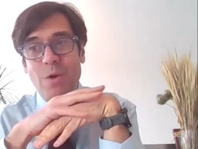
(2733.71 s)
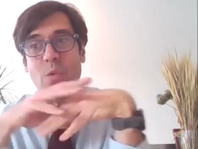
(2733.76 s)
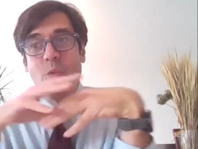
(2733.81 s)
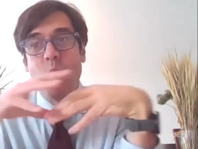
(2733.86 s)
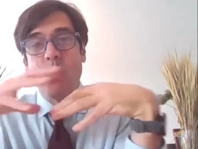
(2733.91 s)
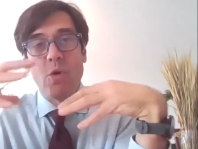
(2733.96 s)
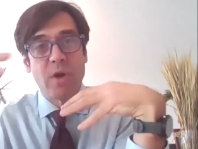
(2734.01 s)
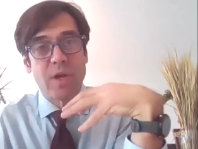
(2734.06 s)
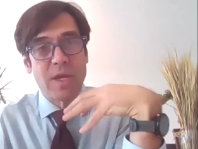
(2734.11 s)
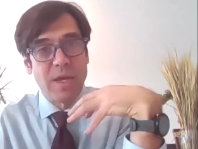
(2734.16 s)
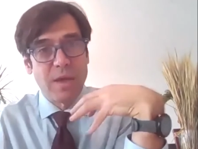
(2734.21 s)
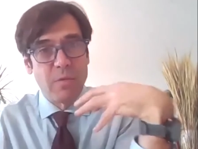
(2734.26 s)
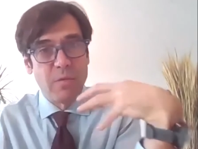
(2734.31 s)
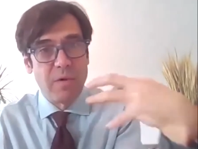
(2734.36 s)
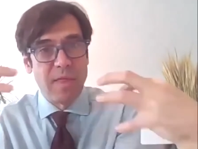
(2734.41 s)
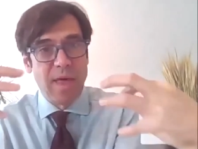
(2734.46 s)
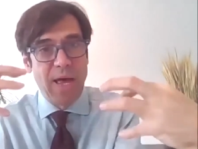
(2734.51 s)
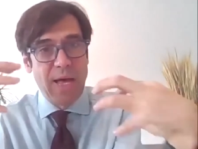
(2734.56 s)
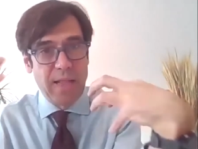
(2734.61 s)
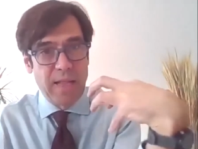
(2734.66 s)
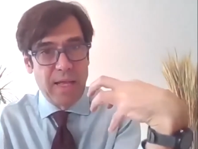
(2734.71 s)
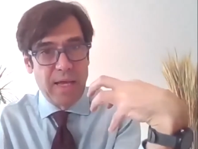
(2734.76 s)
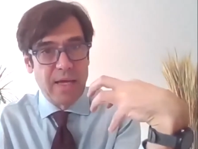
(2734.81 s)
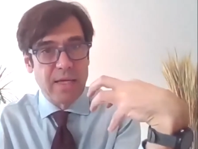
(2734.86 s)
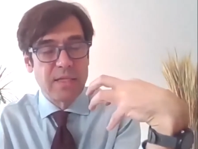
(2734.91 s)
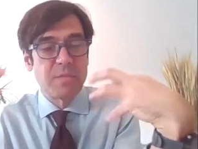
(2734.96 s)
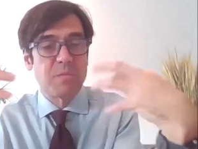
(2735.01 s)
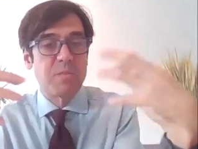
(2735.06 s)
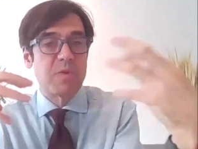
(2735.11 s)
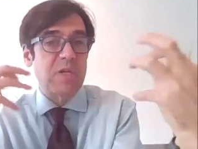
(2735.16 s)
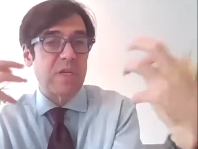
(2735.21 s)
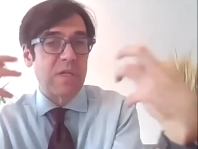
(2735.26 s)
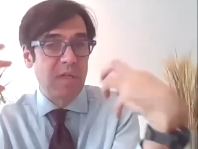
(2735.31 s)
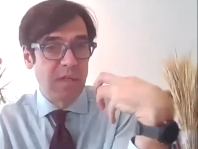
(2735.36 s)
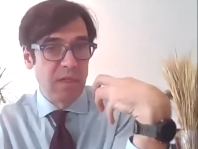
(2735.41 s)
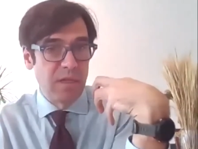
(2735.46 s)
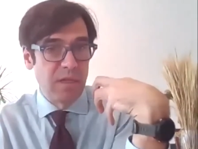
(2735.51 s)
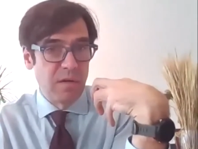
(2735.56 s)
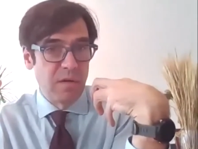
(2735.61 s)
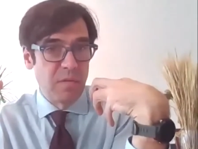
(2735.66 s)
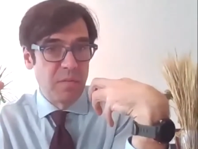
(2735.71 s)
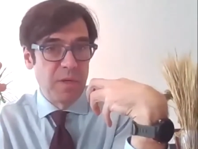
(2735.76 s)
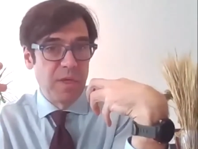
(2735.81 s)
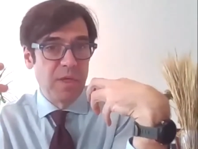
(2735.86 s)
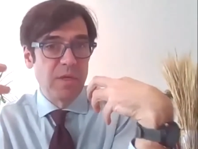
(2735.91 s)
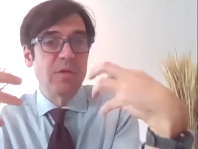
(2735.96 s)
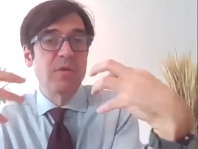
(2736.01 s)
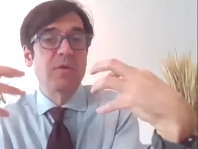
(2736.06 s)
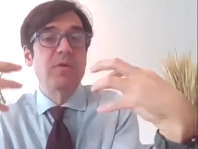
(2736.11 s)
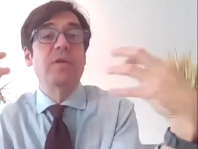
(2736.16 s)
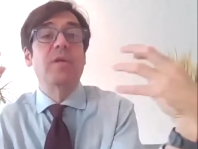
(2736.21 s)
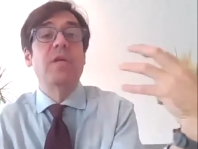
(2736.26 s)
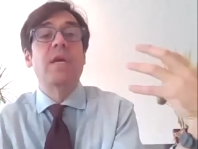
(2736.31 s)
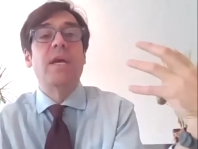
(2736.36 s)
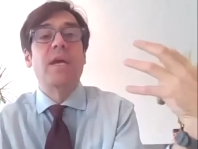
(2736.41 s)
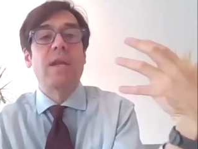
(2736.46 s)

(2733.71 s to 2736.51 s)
working with allies, particularly the European Union,